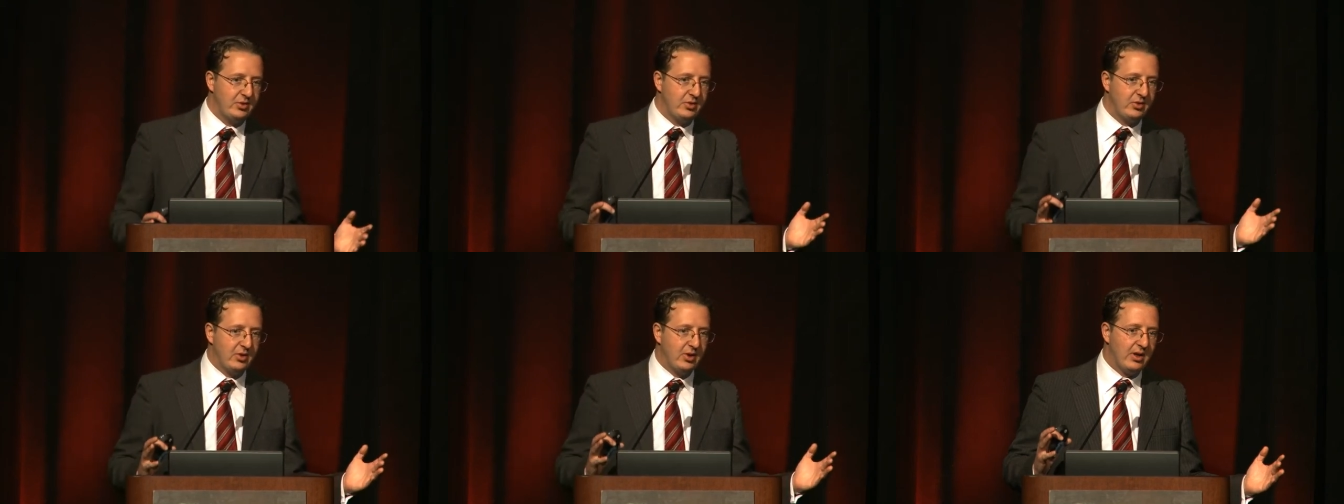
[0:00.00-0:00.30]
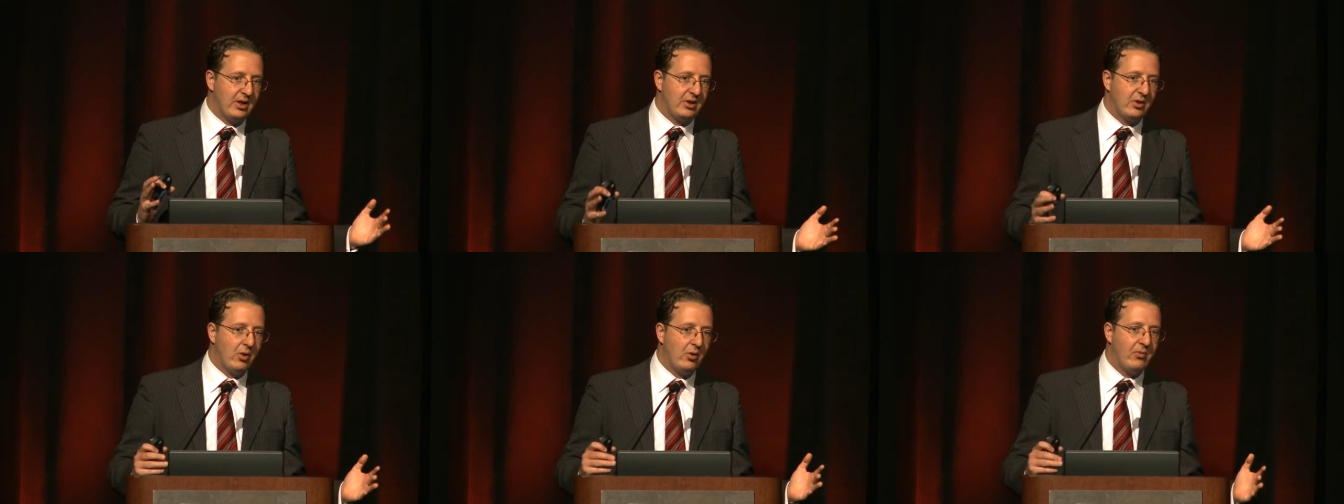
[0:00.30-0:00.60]

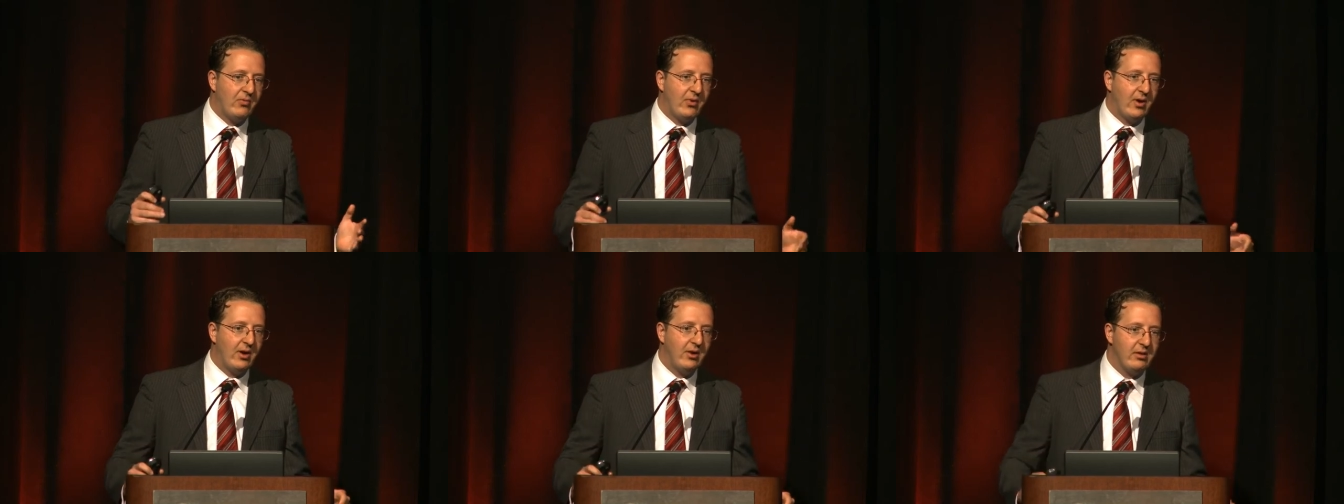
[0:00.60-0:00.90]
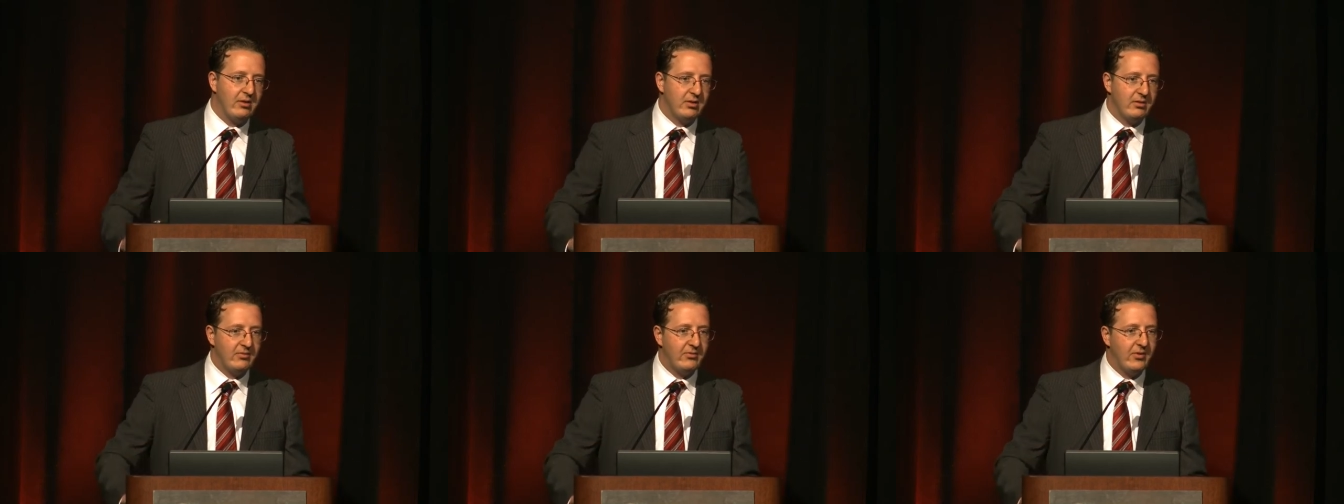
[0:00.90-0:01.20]
go
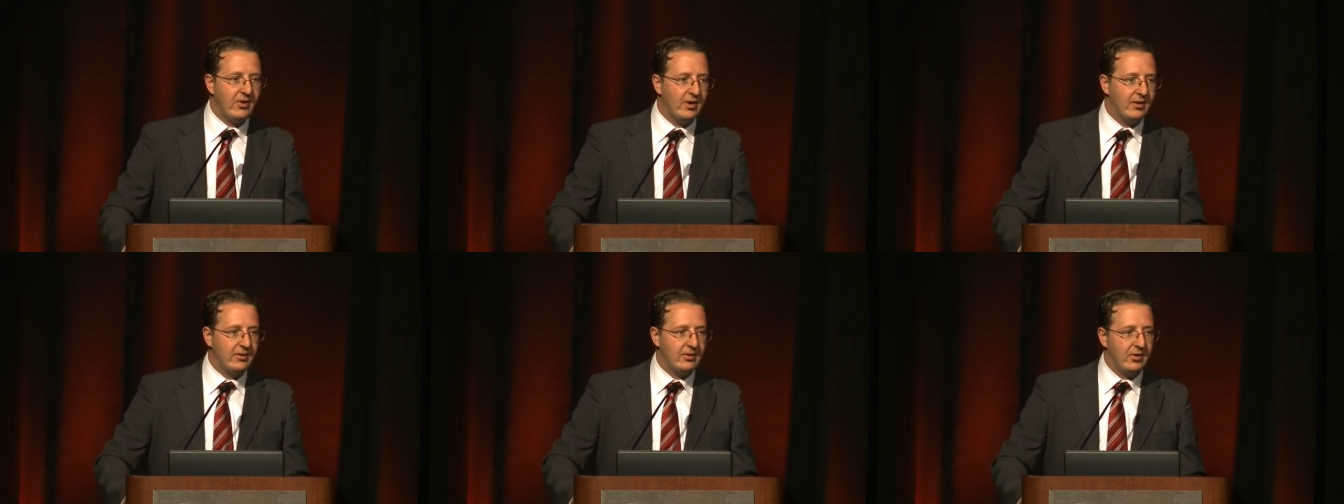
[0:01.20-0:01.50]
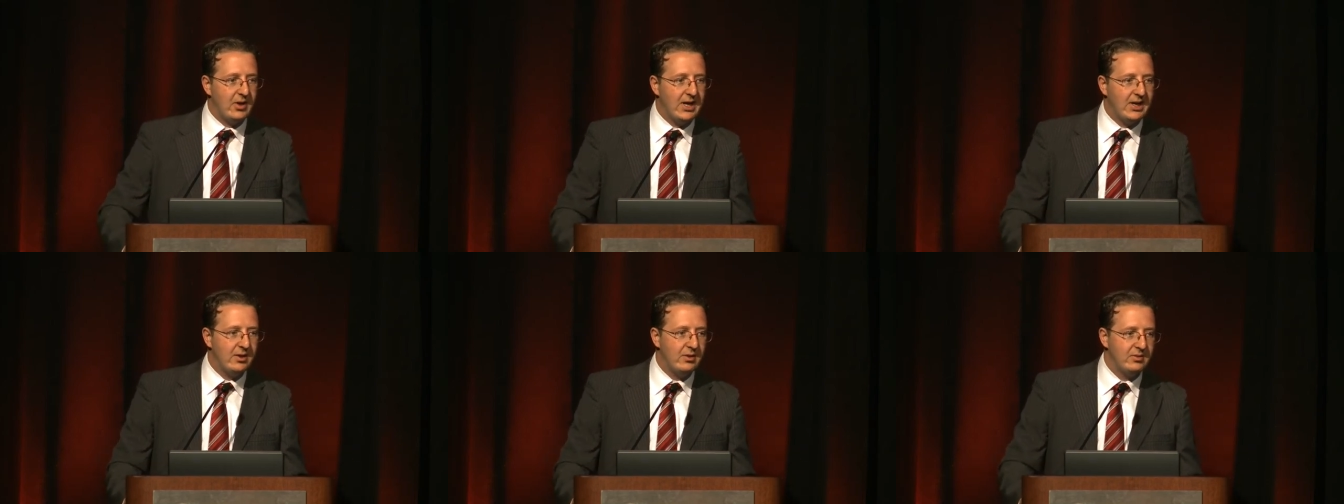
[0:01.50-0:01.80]
farther and
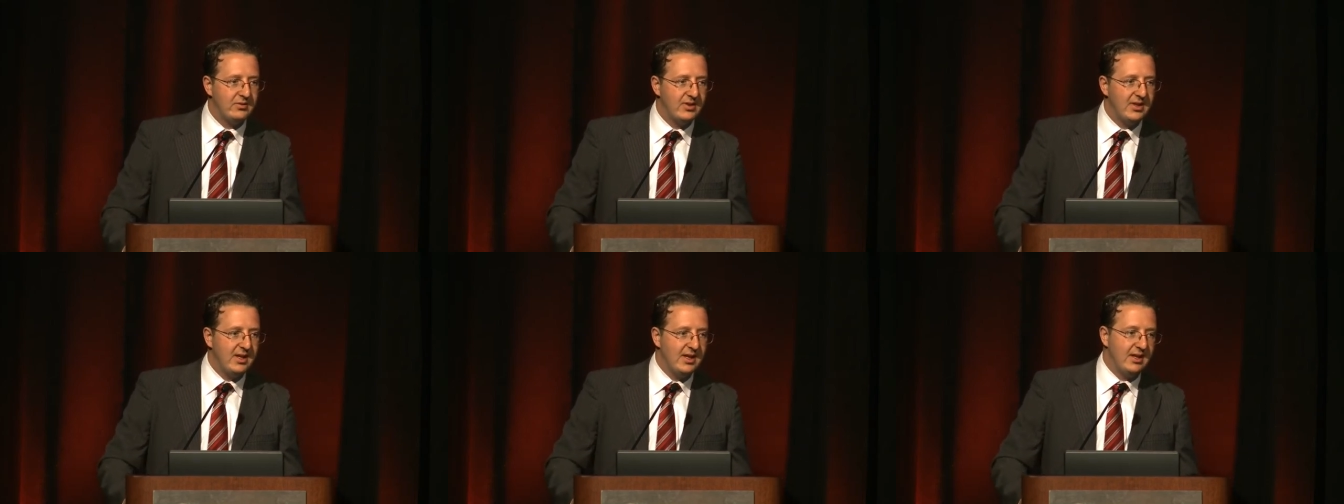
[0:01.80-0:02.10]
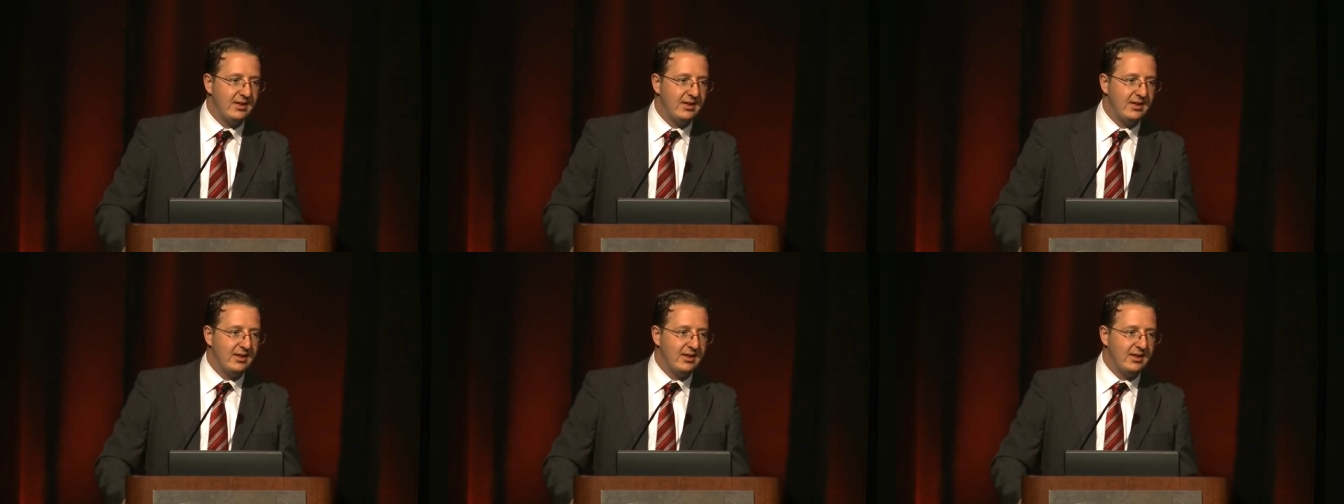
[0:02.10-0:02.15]
farther out,